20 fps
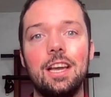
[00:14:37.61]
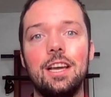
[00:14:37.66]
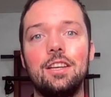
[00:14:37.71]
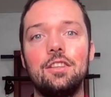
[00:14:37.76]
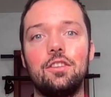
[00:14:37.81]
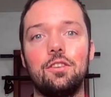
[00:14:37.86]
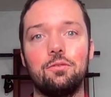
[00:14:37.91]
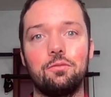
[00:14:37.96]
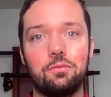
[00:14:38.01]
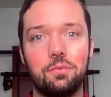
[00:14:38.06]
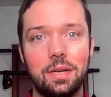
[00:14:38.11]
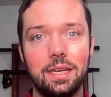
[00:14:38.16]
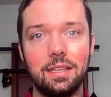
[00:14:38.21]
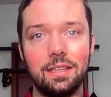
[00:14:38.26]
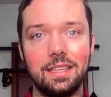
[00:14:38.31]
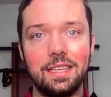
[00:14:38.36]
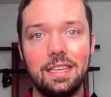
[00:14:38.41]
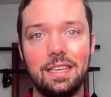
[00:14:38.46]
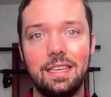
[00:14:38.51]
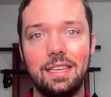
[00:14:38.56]
to
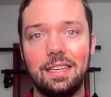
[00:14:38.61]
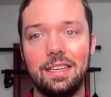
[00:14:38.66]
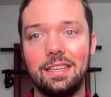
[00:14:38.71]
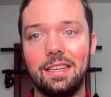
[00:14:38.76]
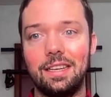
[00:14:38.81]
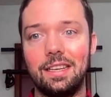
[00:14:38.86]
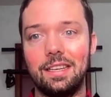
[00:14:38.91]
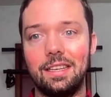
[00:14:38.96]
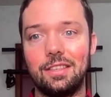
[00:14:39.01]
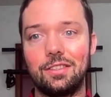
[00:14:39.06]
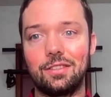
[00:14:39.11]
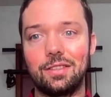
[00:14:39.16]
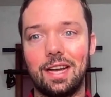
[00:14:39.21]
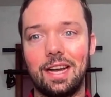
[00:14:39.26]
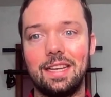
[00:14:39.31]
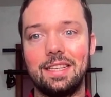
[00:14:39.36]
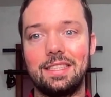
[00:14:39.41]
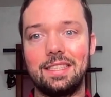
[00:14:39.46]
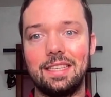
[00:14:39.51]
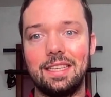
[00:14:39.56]
really
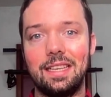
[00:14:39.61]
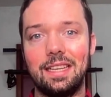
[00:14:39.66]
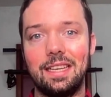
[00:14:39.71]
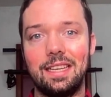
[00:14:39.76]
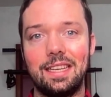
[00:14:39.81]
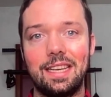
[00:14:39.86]
try to